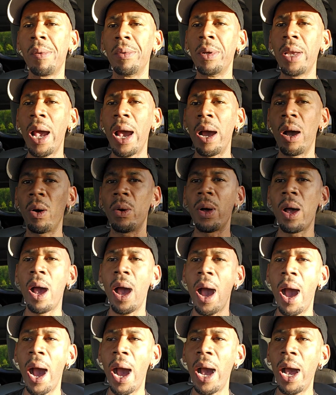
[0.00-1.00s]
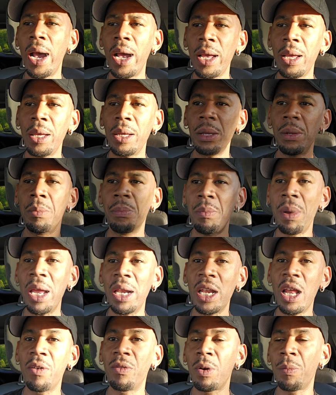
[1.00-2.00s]
Now, I may
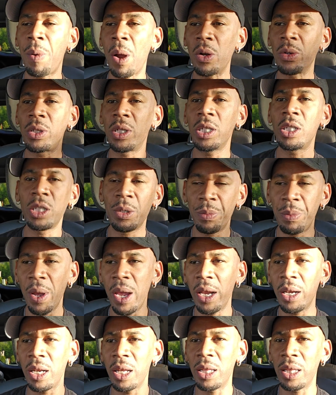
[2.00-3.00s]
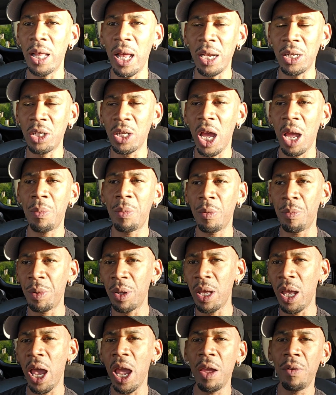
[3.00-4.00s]
never participate in that type of
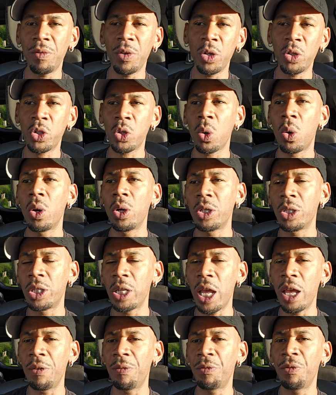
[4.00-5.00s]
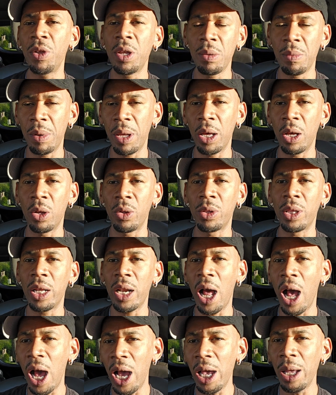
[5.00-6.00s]
behavior towards a female that
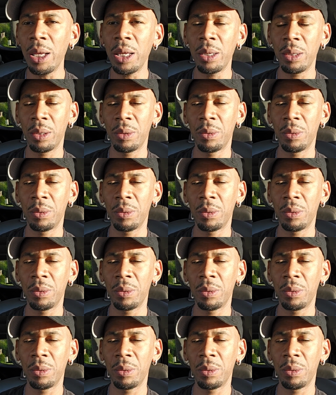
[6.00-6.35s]
I